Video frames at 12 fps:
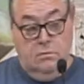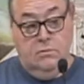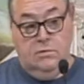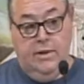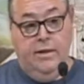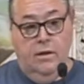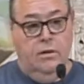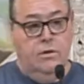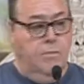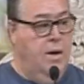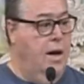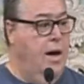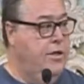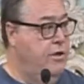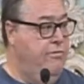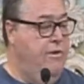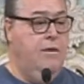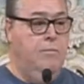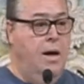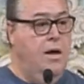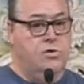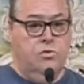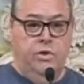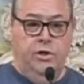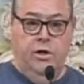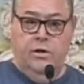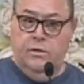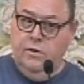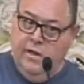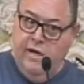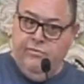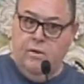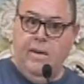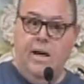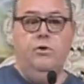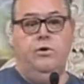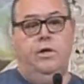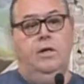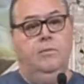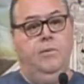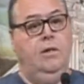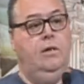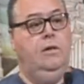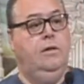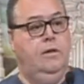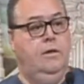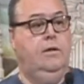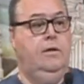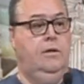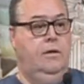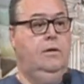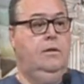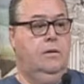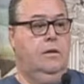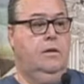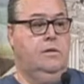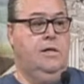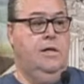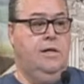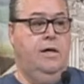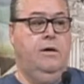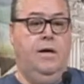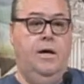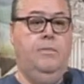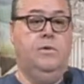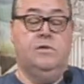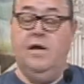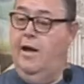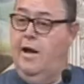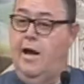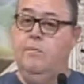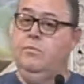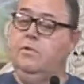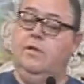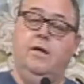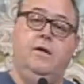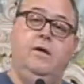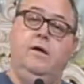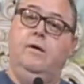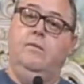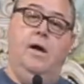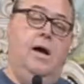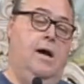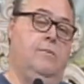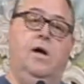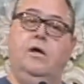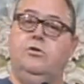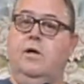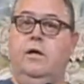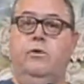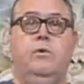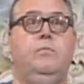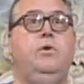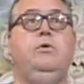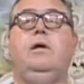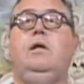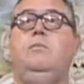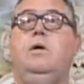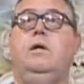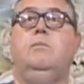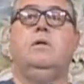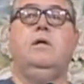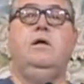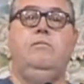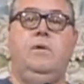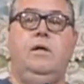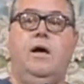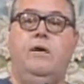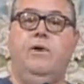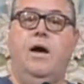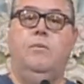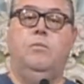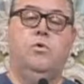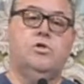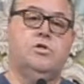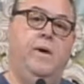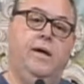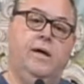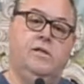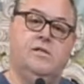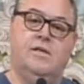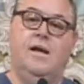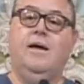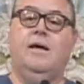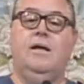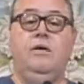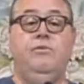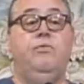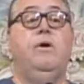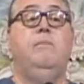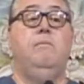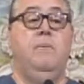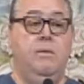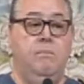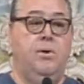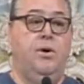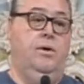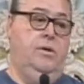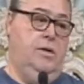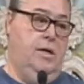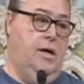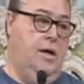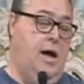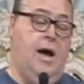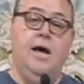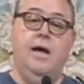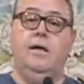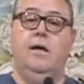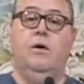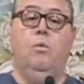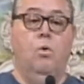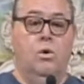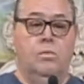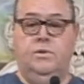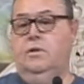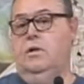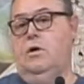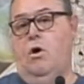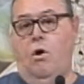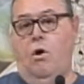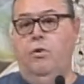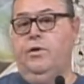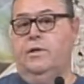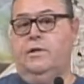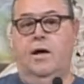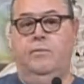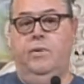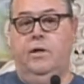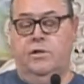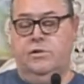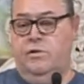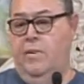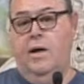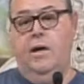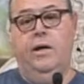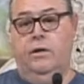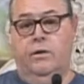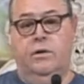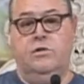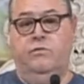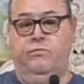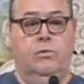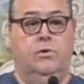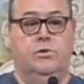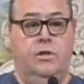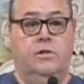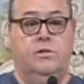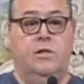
Take a look behind you 5 miles when you left the boundary, dummy. Because that's how it happens. And I'm not trying to rebuke anybody. Believe me, I've got more spankings than I can even remember. I get whooped all the time because of my ignorance and foolishness.